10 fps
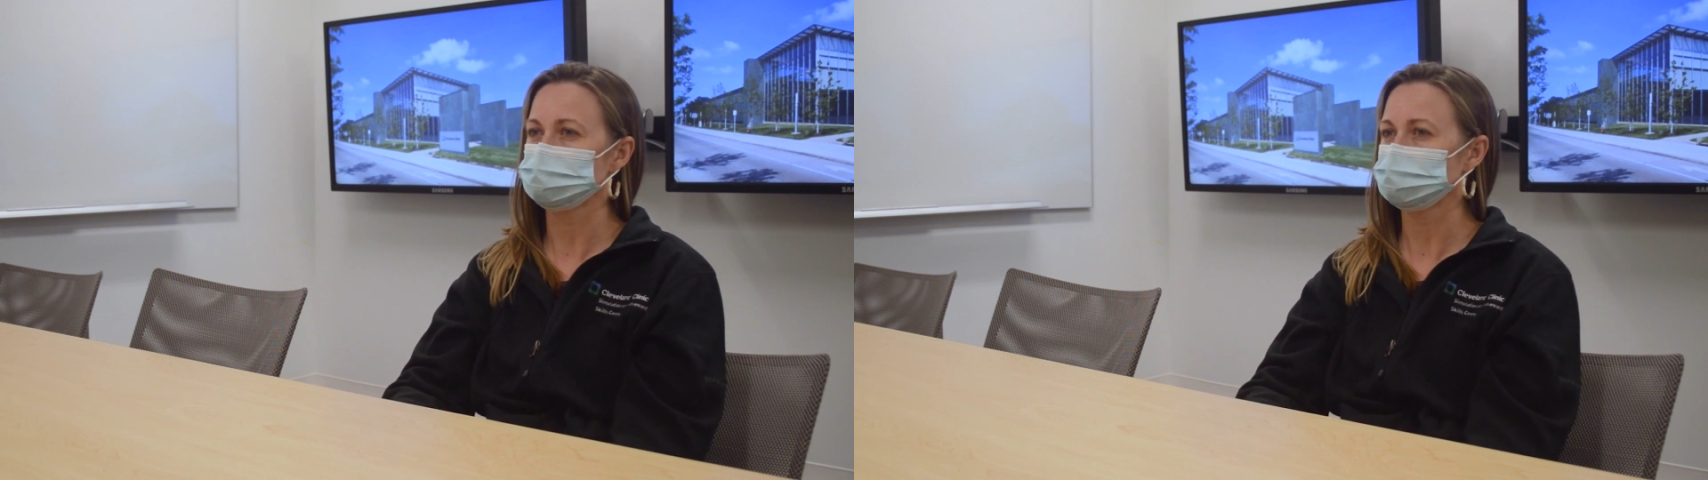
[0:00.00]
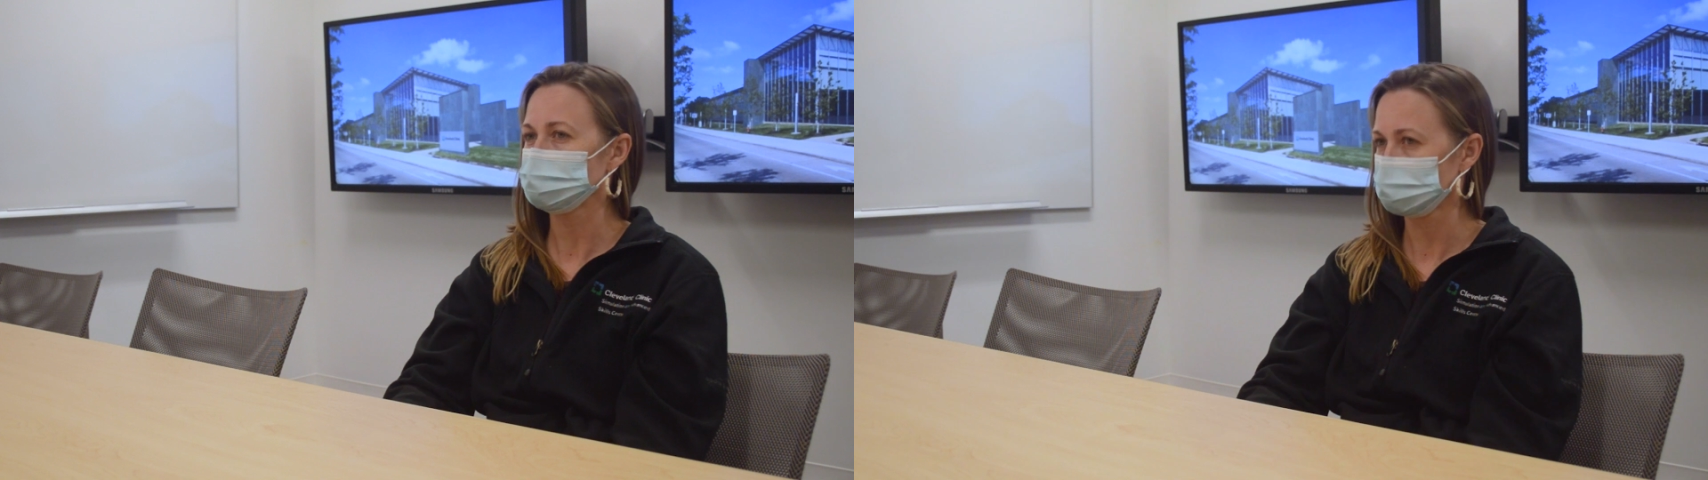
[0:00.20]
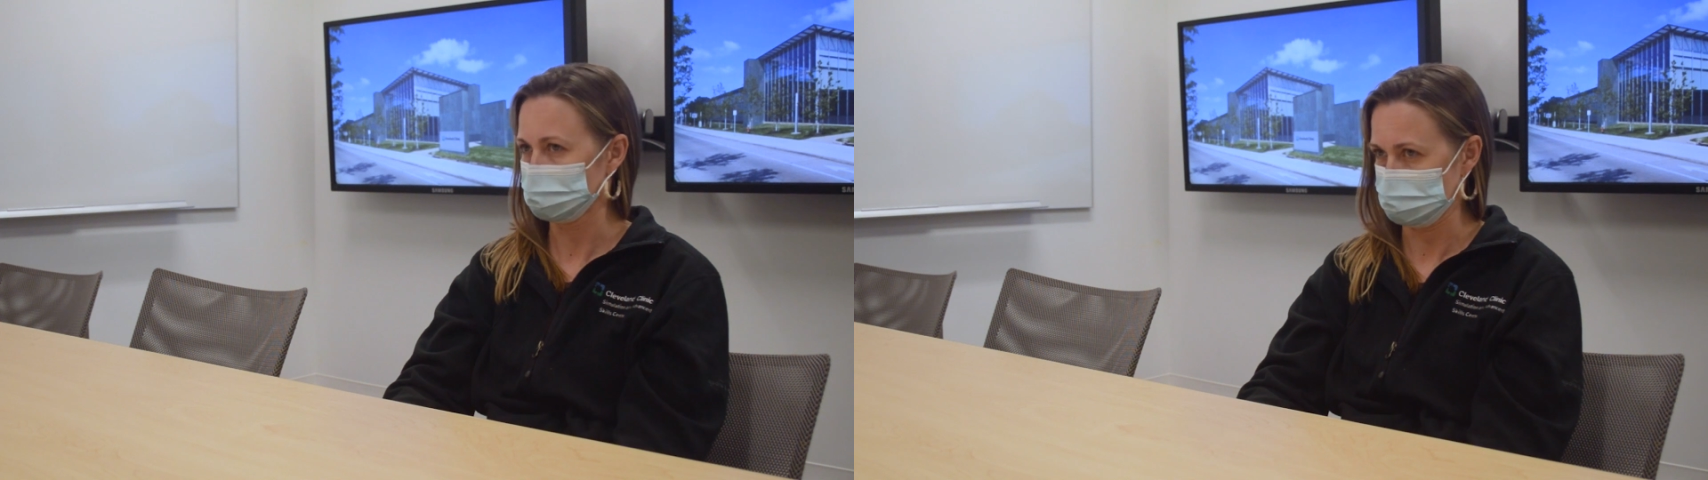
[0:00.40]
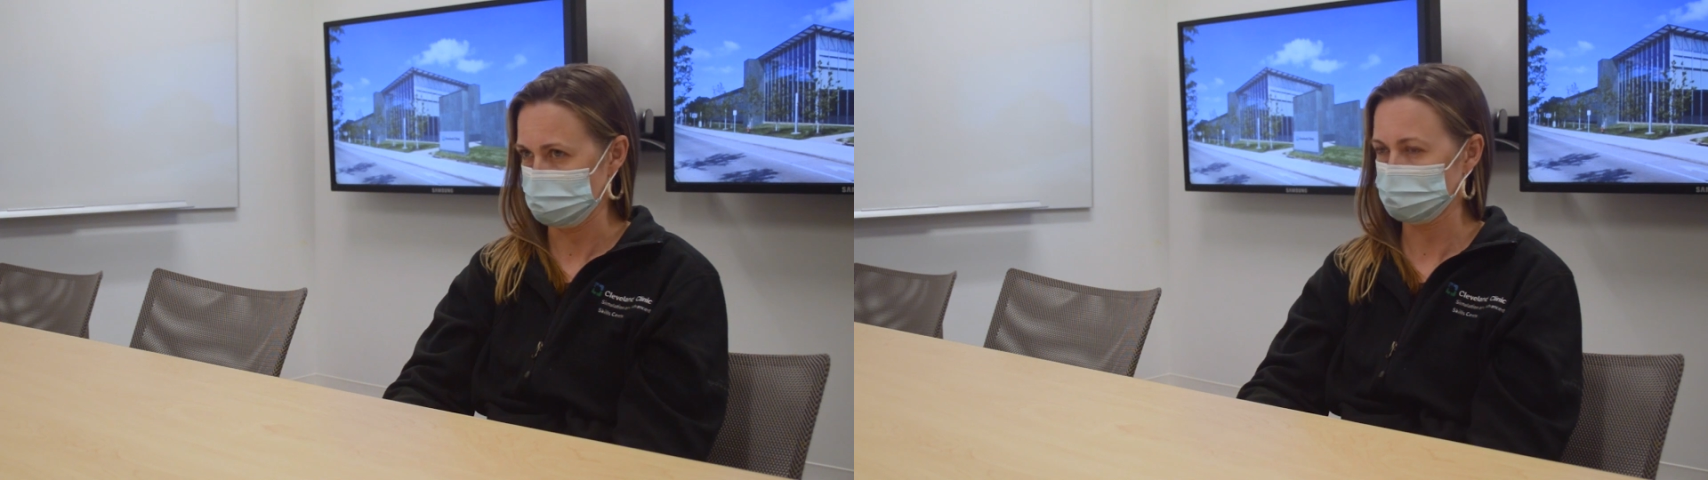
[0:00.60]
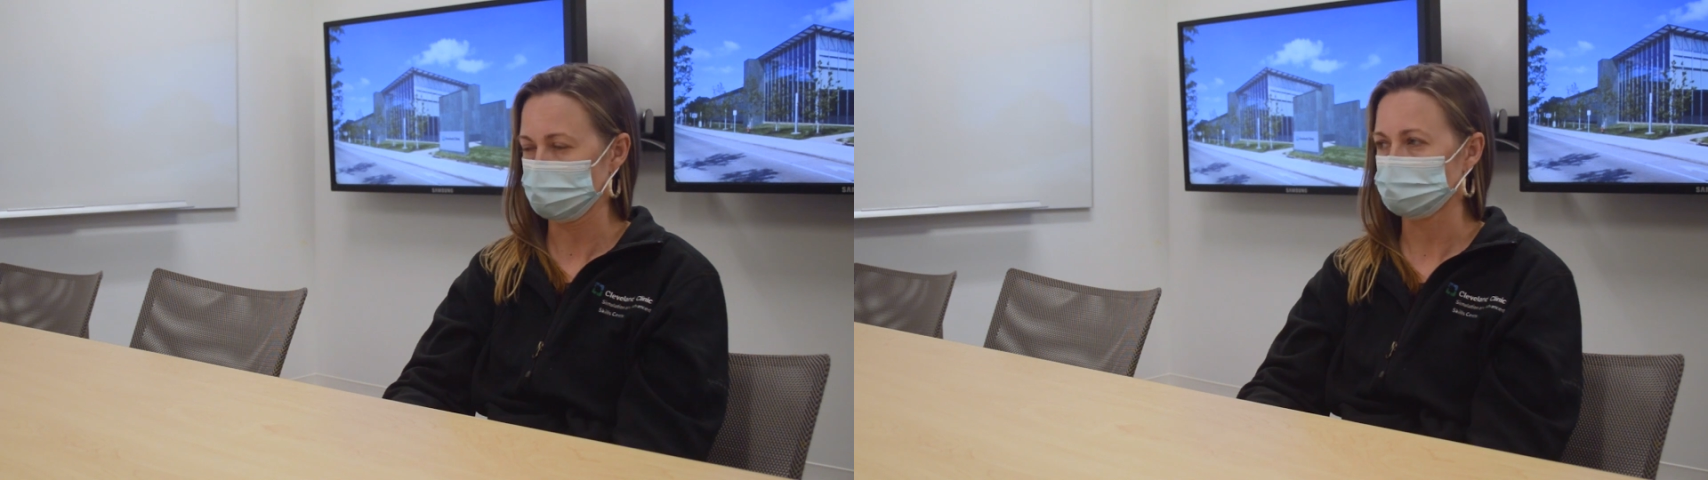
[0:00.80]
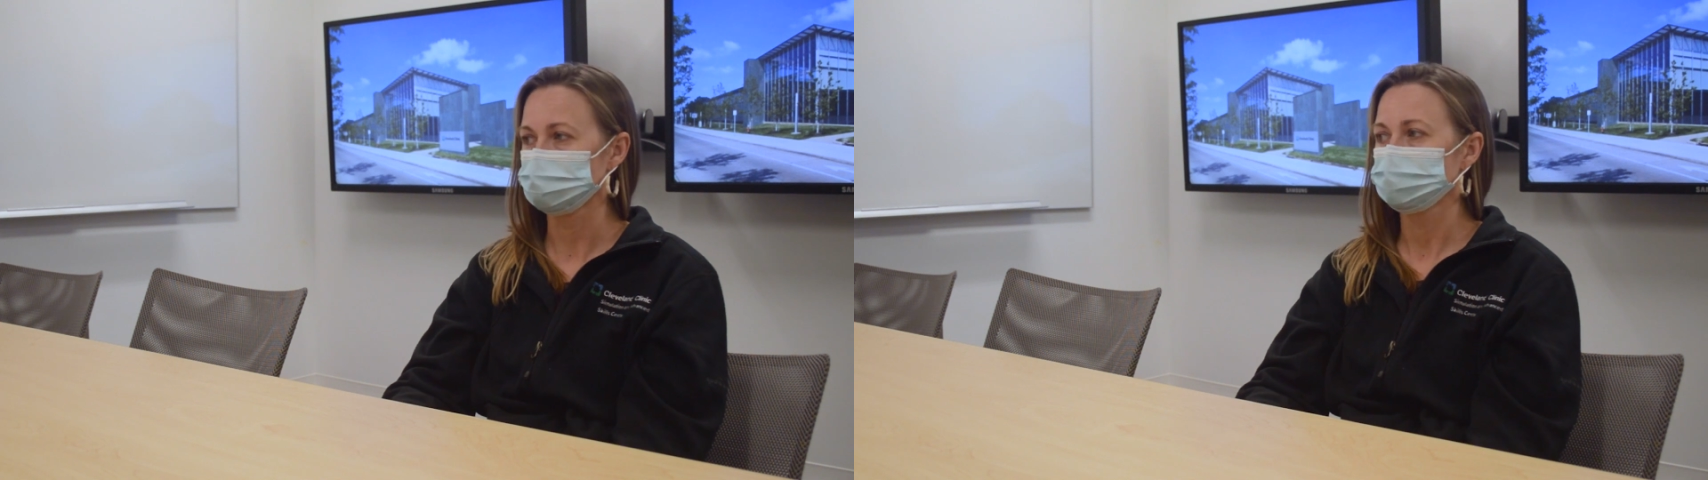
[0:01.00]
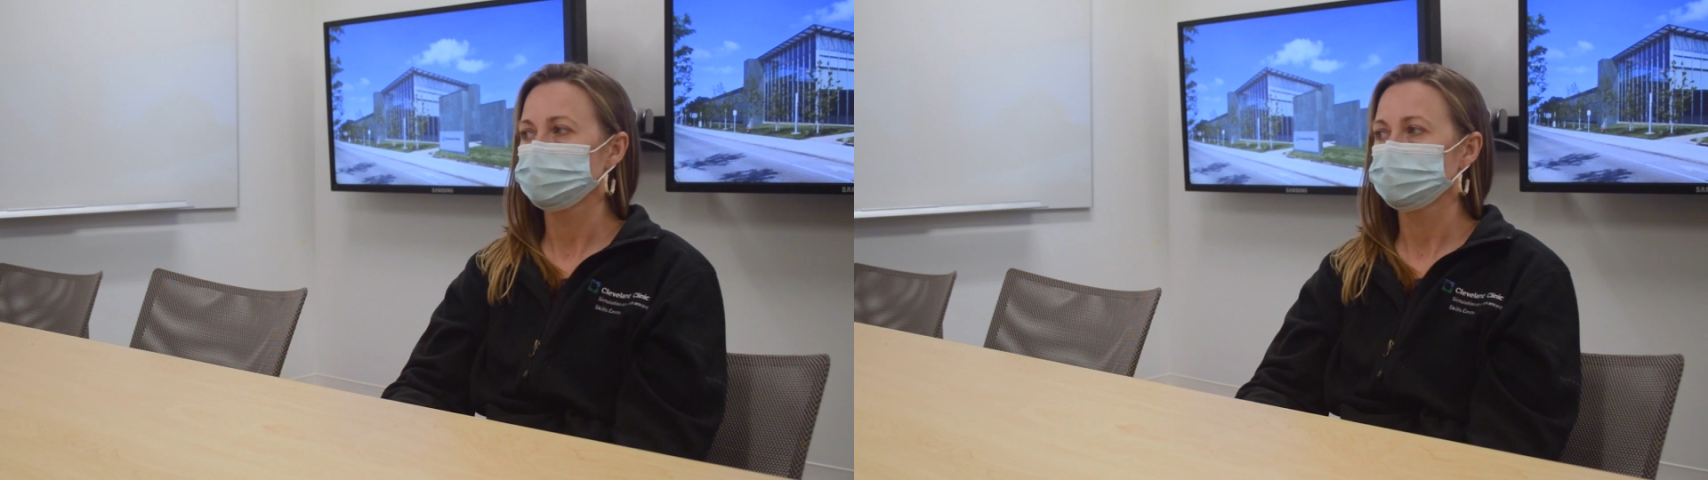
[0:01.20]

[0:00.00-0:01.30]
and people in healthcare